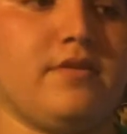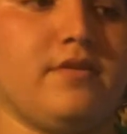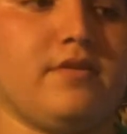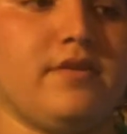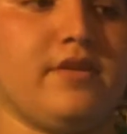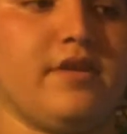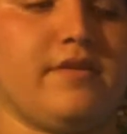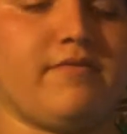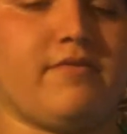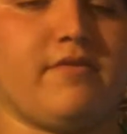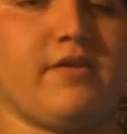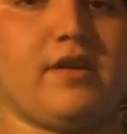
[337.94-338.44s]

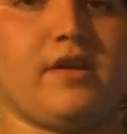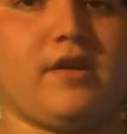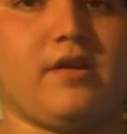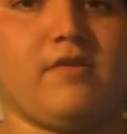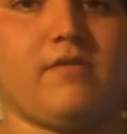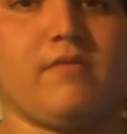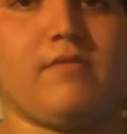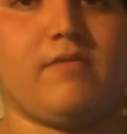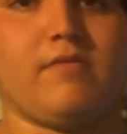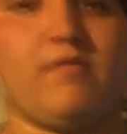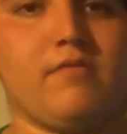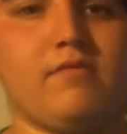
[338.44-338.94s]
different
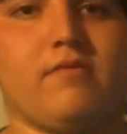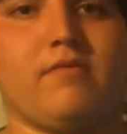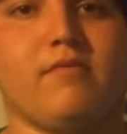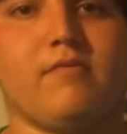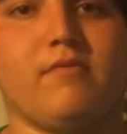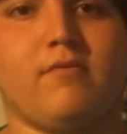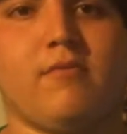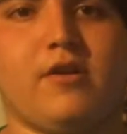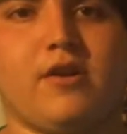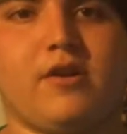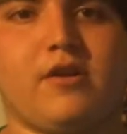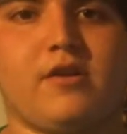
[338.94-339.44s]

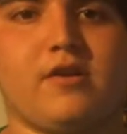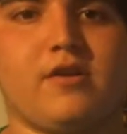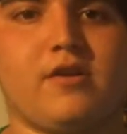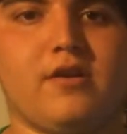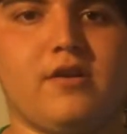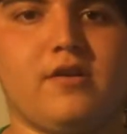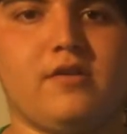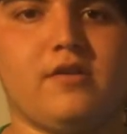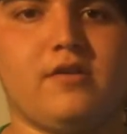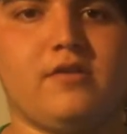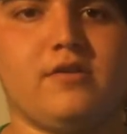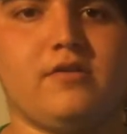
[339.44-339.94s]
water
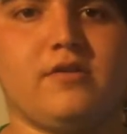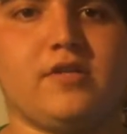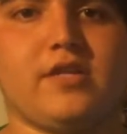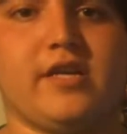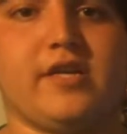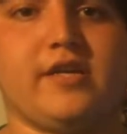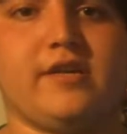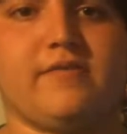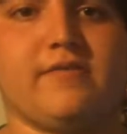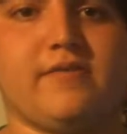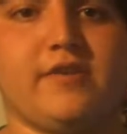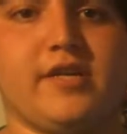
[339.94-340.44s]
colors
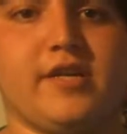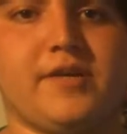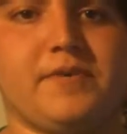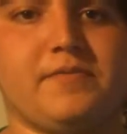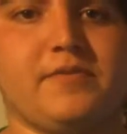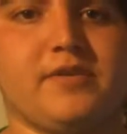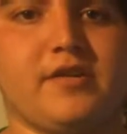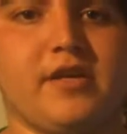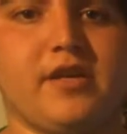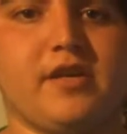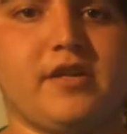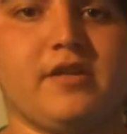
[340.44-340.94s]
at different
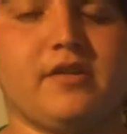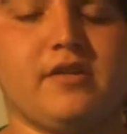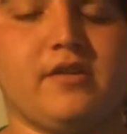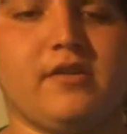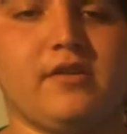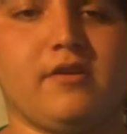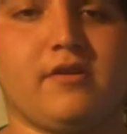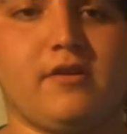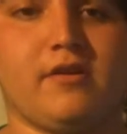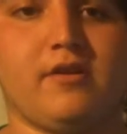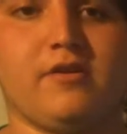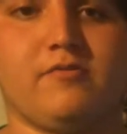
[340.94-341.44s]
depths, and
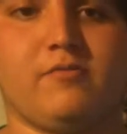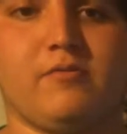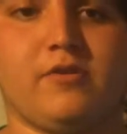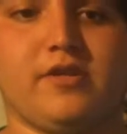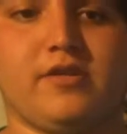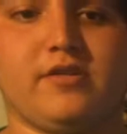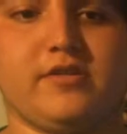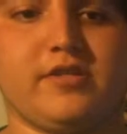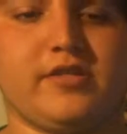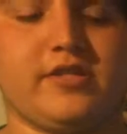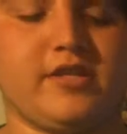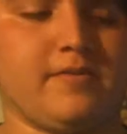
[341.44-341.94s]
as well
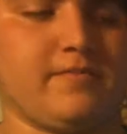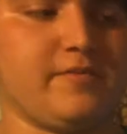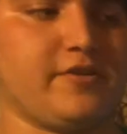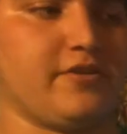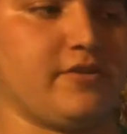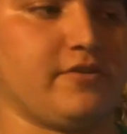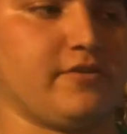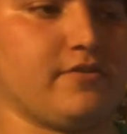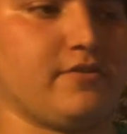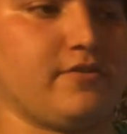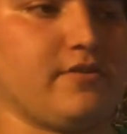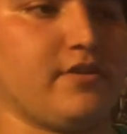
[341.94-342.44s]
as the
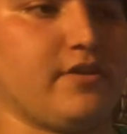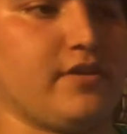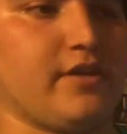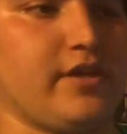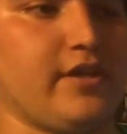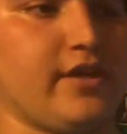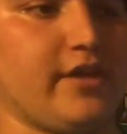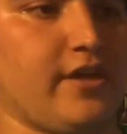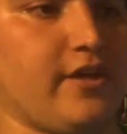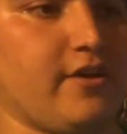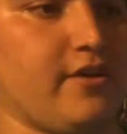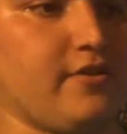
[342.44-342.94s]
temperatures.
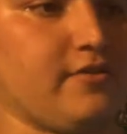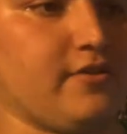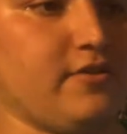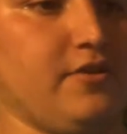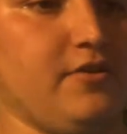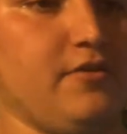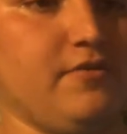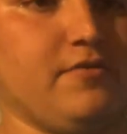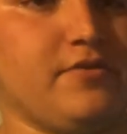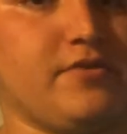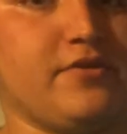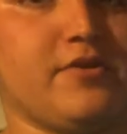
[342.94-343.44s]
And they can also
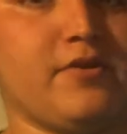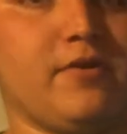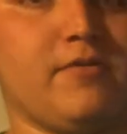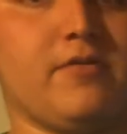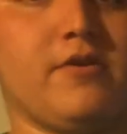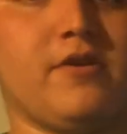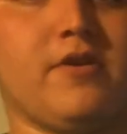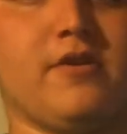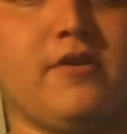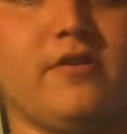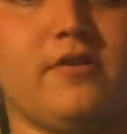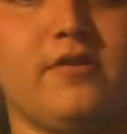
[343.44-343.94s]
use
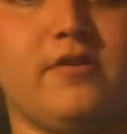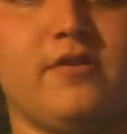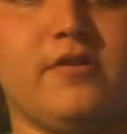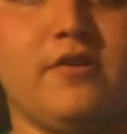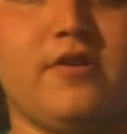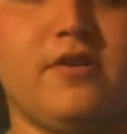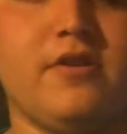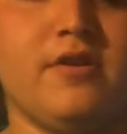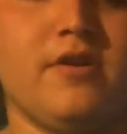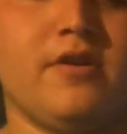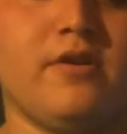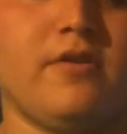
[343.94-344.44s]
sonars,
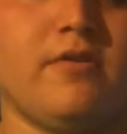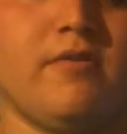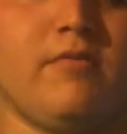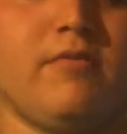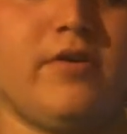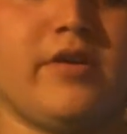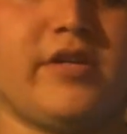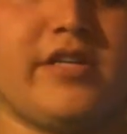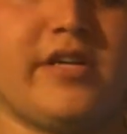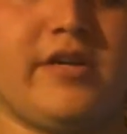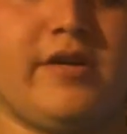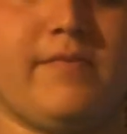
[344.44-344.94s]

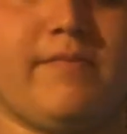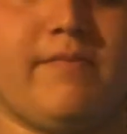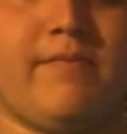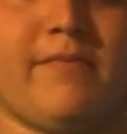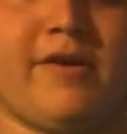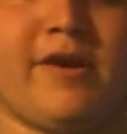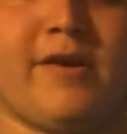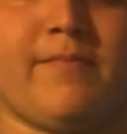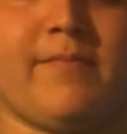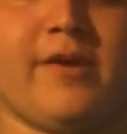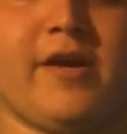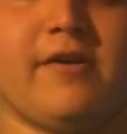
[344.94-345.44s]
which help
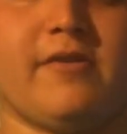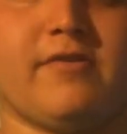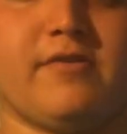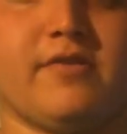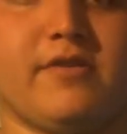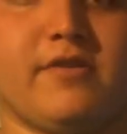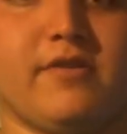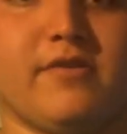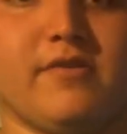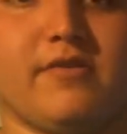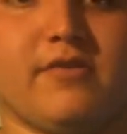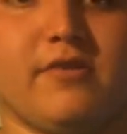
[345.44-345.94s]
map
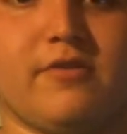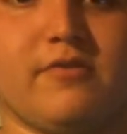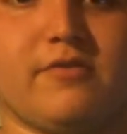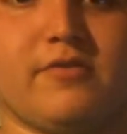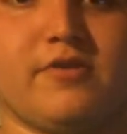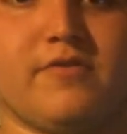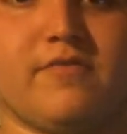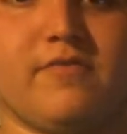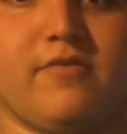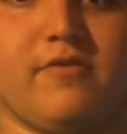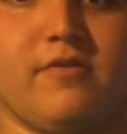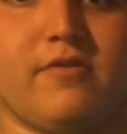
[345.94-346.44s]
out the
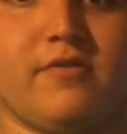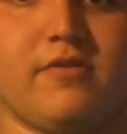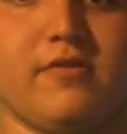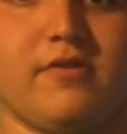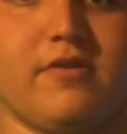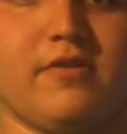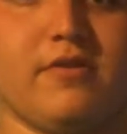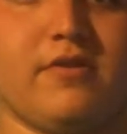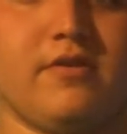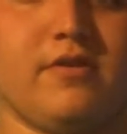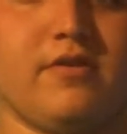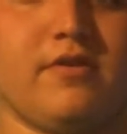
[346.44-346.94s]
ocean
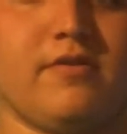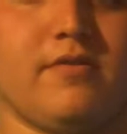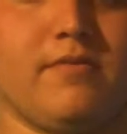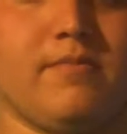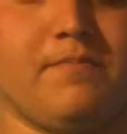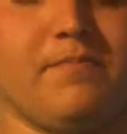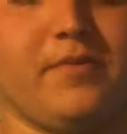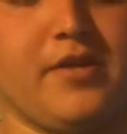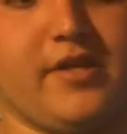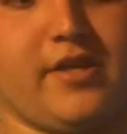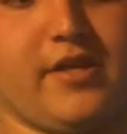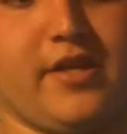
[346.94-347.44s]
floor,
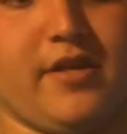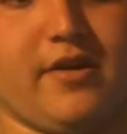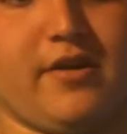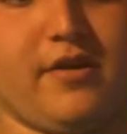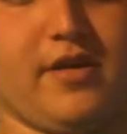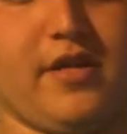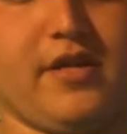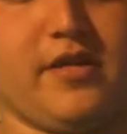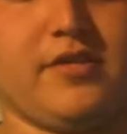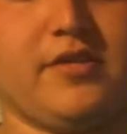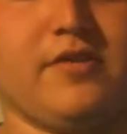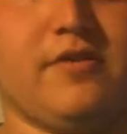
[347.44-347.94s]
but they are
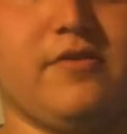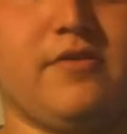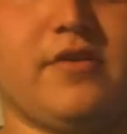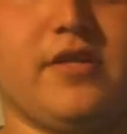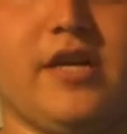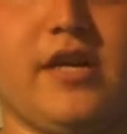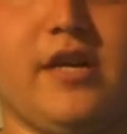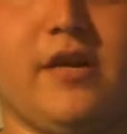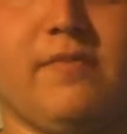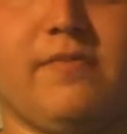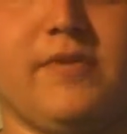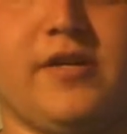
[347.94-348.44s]
less used
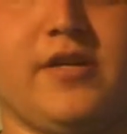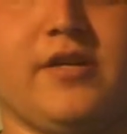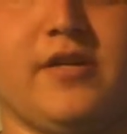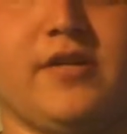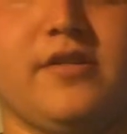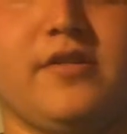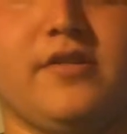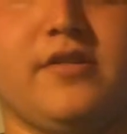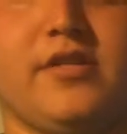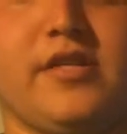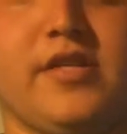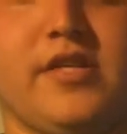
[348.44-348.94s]
now
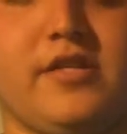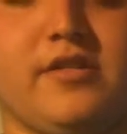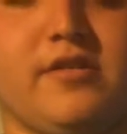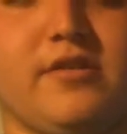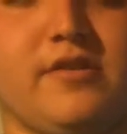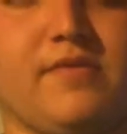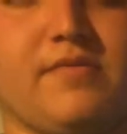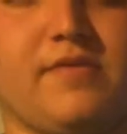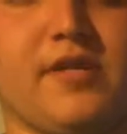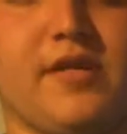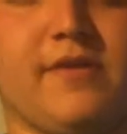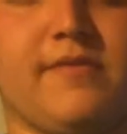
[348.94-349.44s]
because they
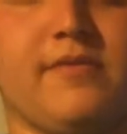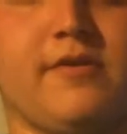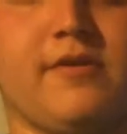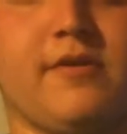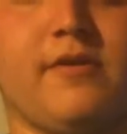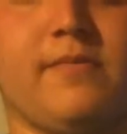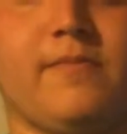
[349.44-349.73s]
sometimes